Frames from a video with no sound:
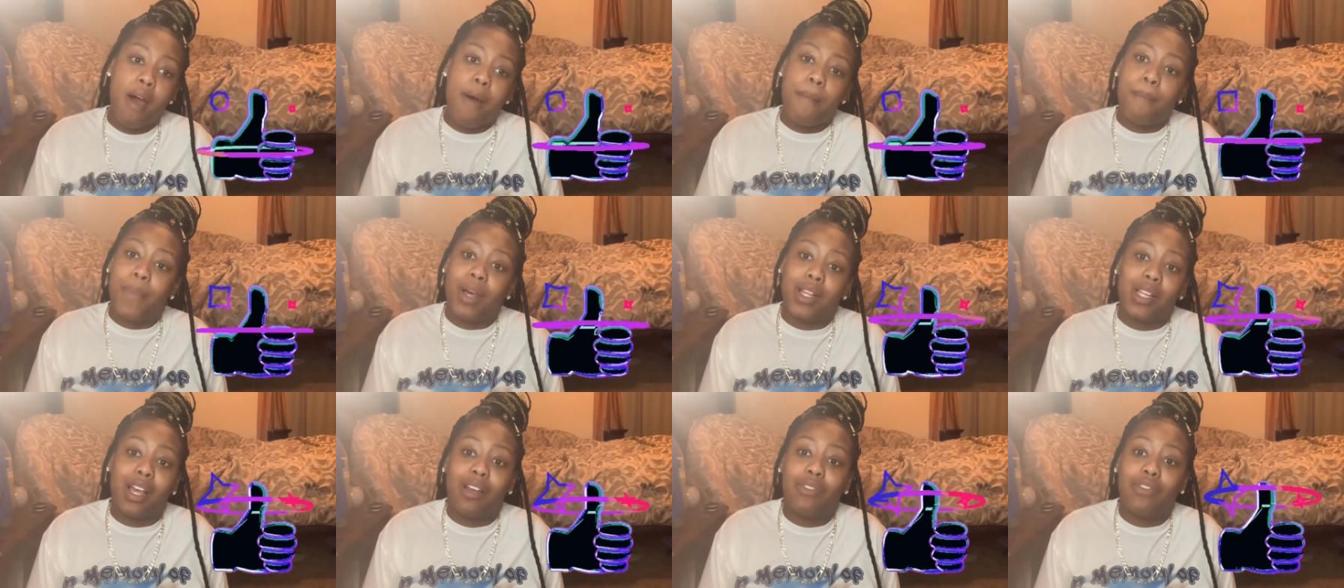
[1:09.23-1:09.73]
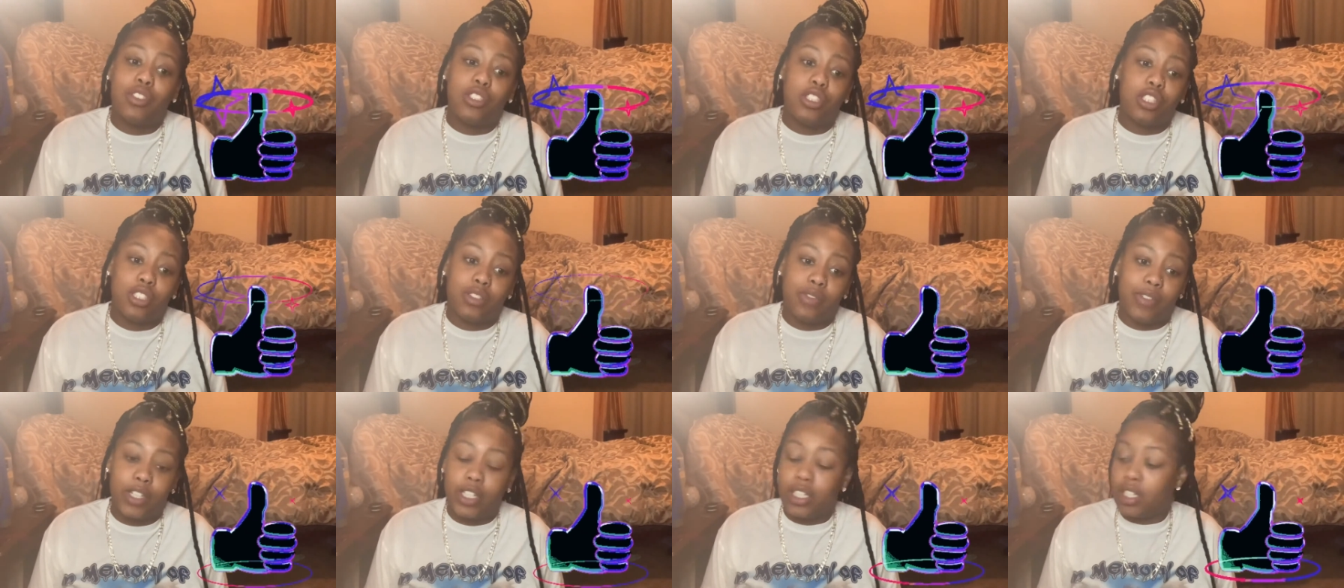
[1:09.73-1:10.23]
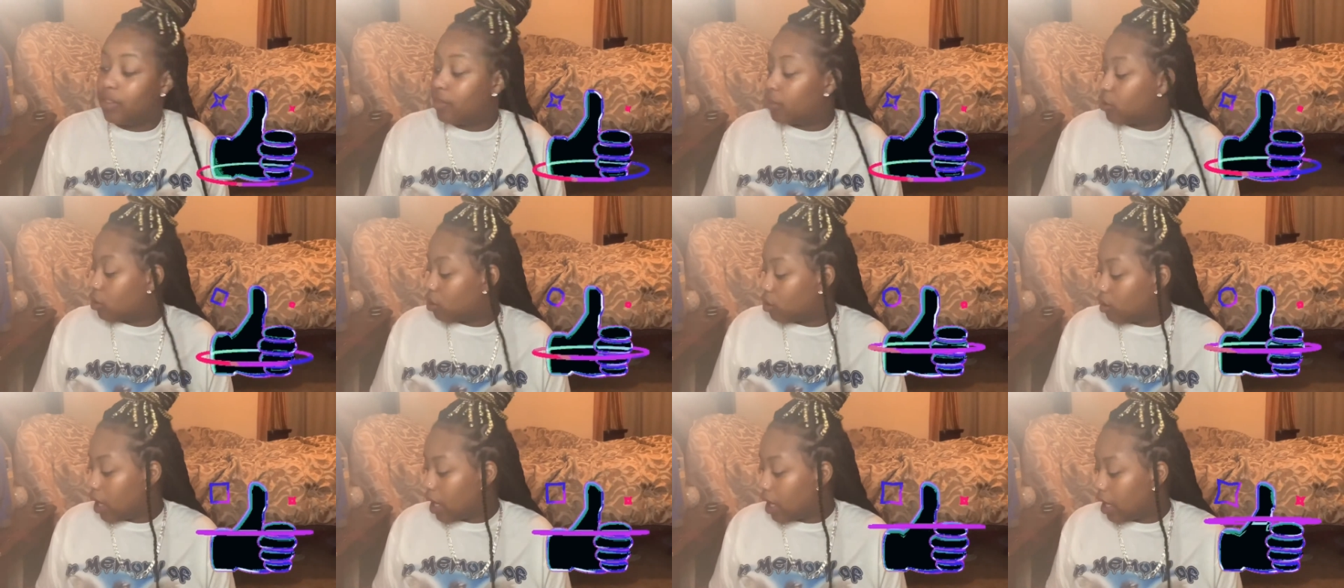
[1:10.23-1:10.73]
my life is just very
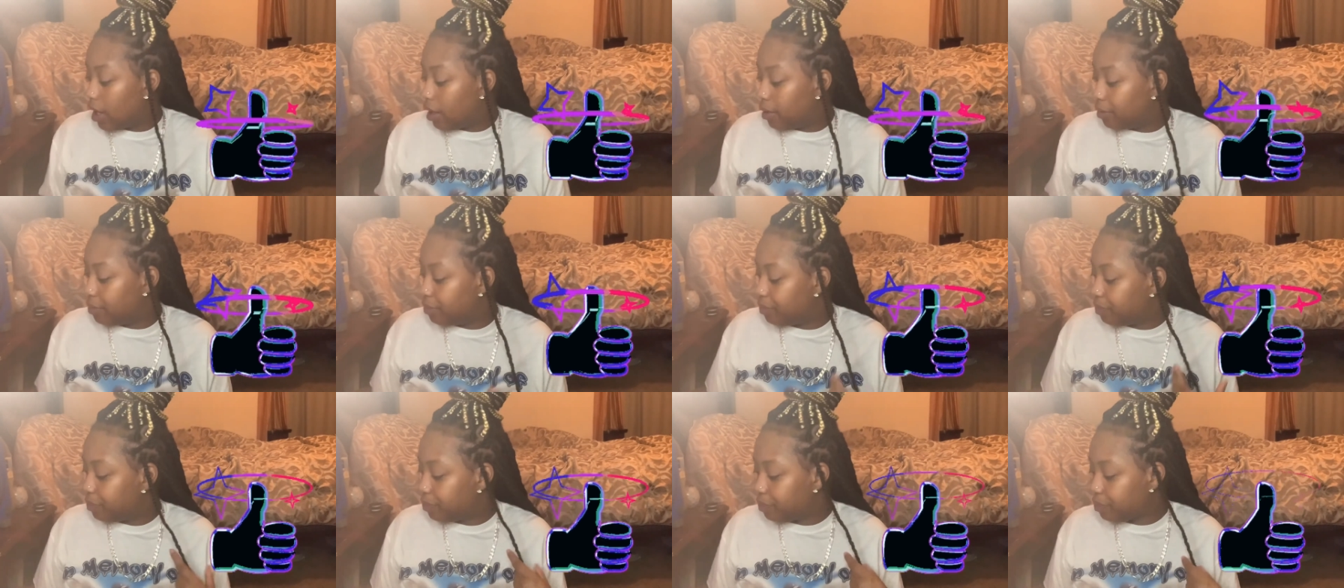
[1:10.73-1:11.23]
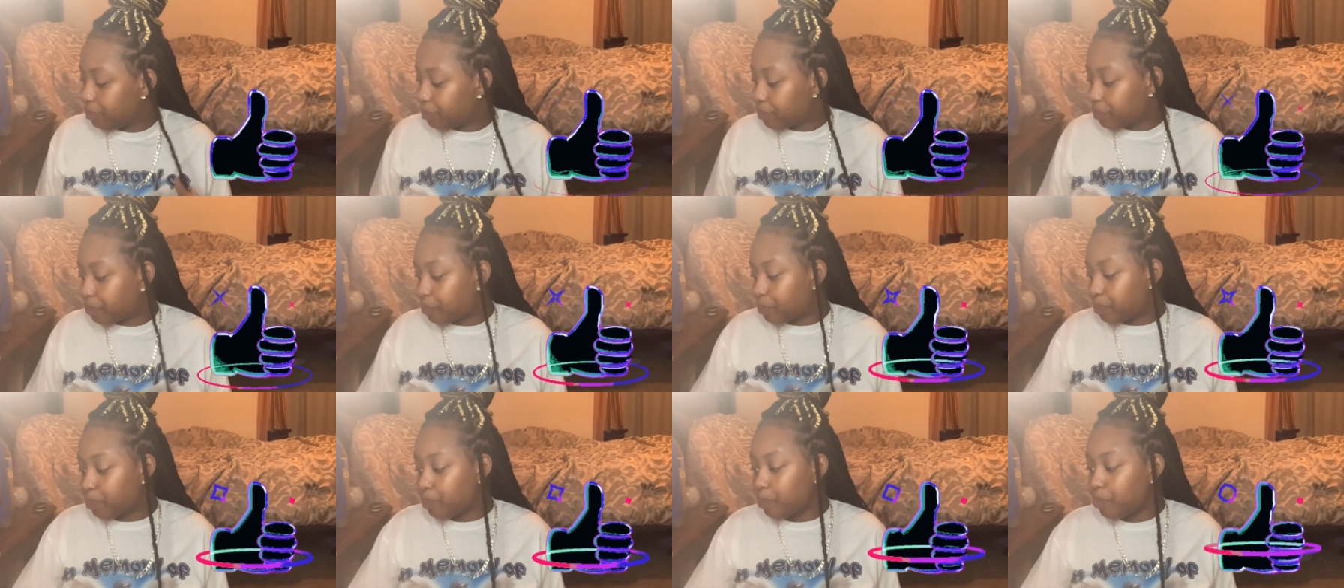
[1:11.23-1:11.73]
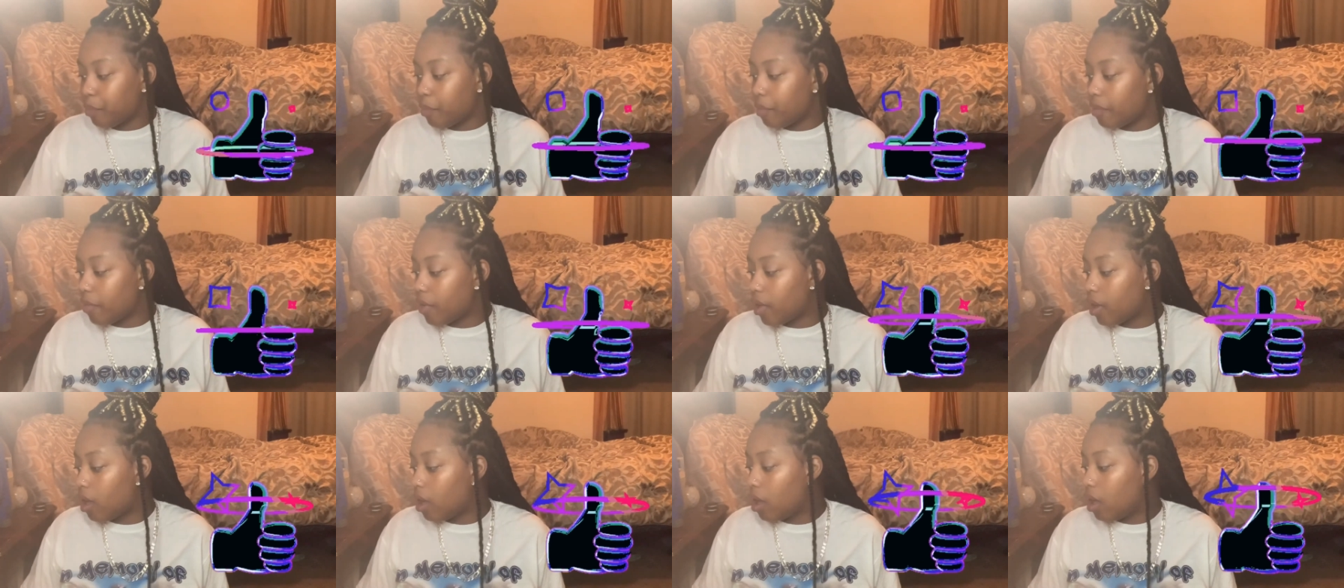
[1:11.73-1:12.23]
difficult right now
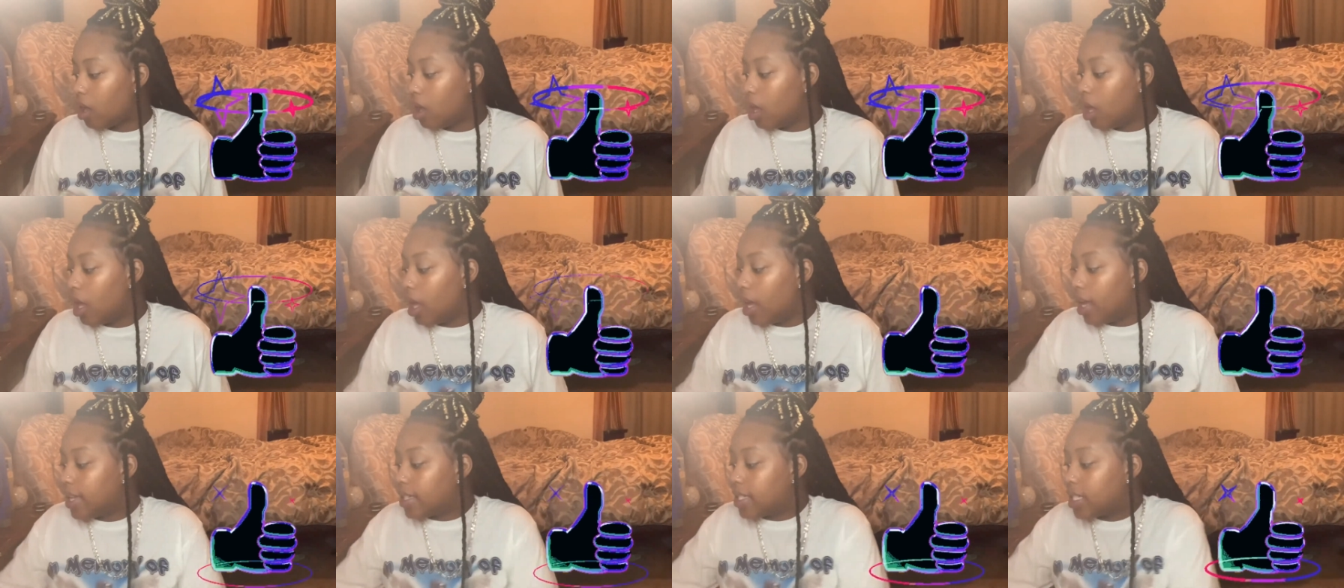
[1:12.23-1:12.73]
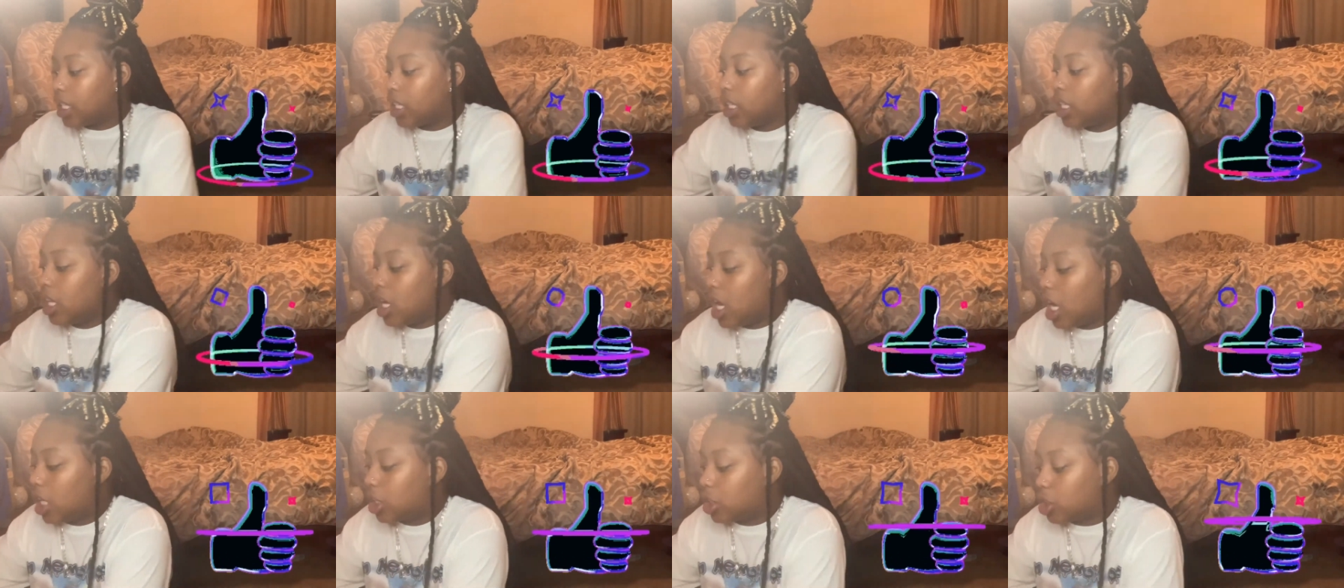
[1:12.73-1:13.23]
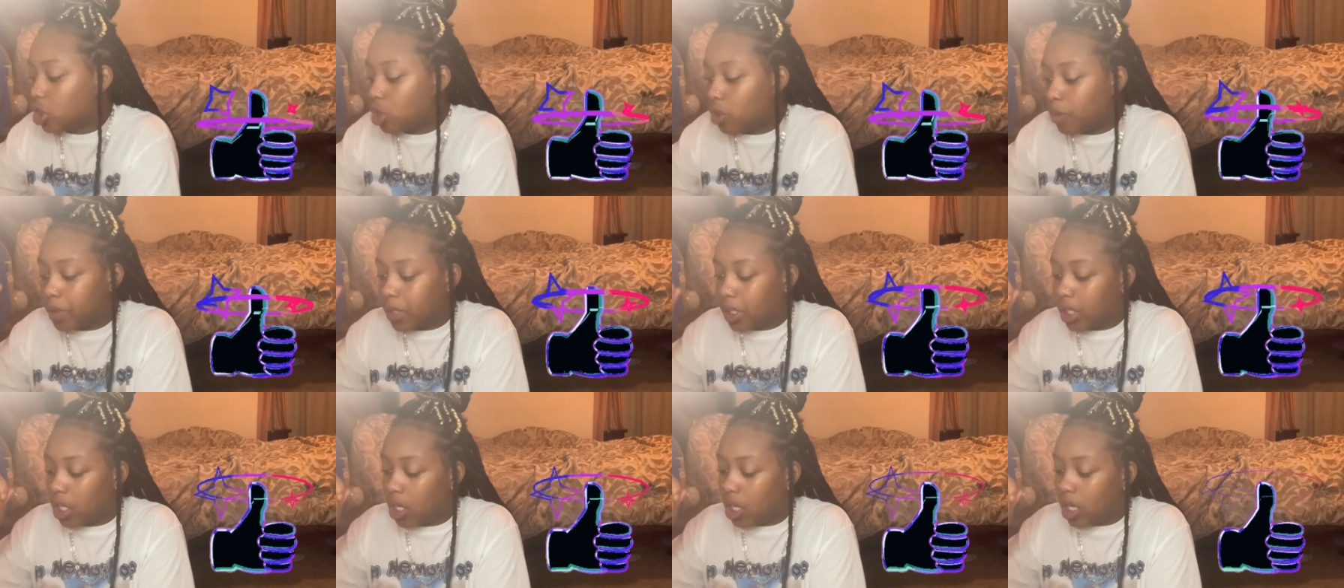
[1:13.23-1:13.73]
it's a lot going
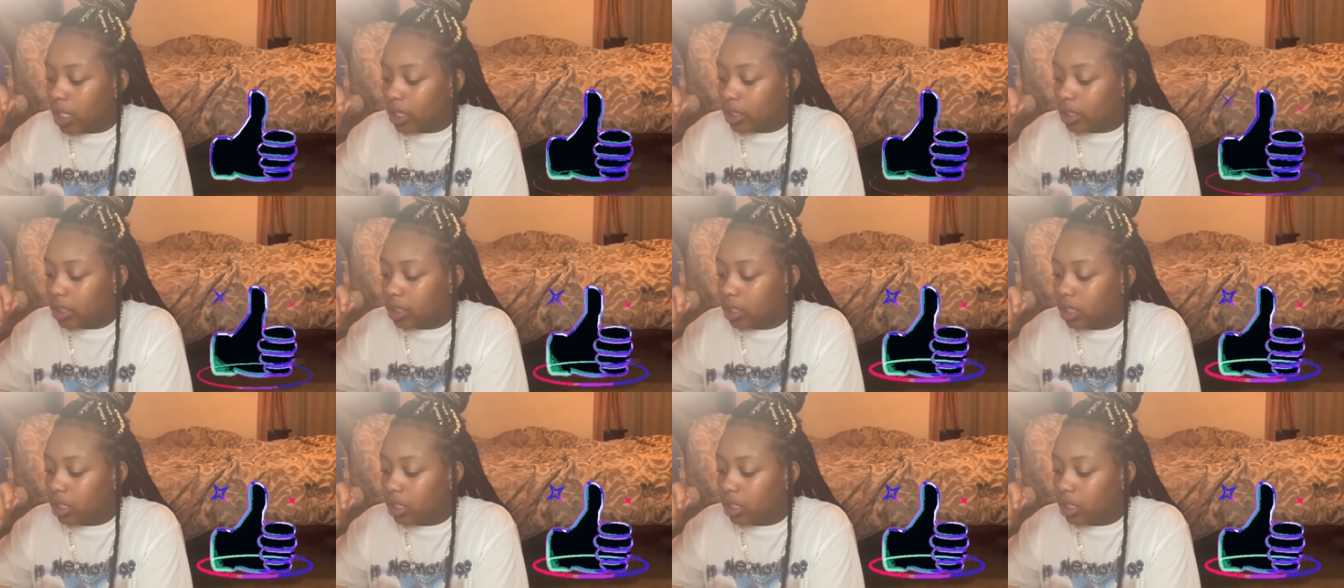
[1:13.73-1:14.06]
on